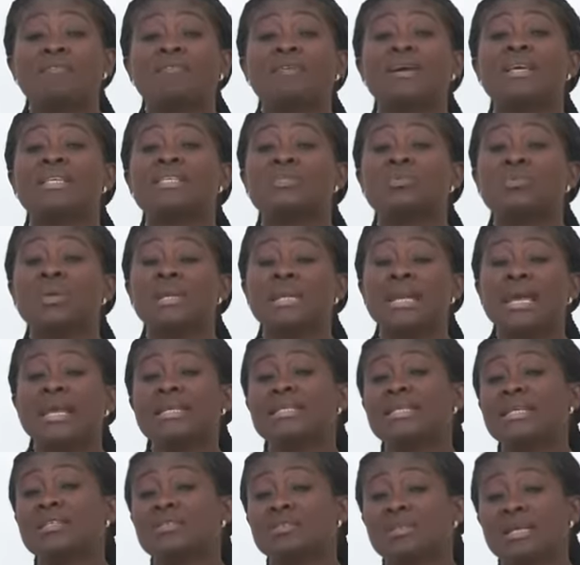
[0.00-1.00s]
events
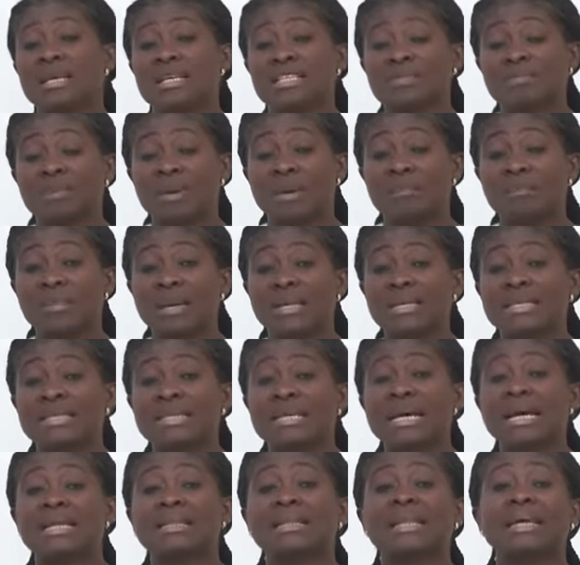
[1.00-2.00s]
related to the
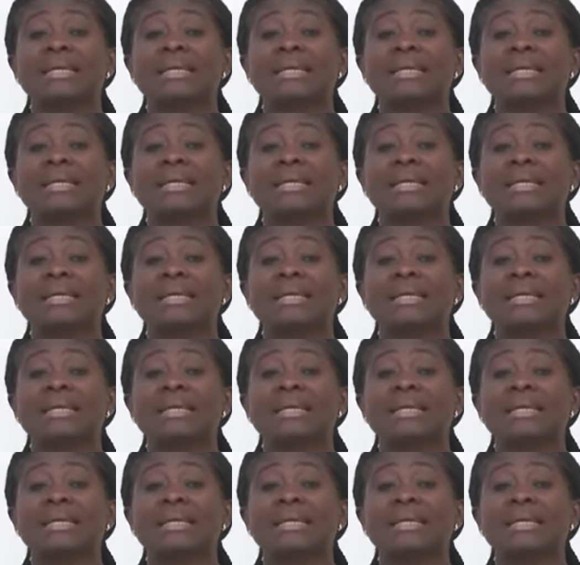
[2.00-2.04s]
experimenter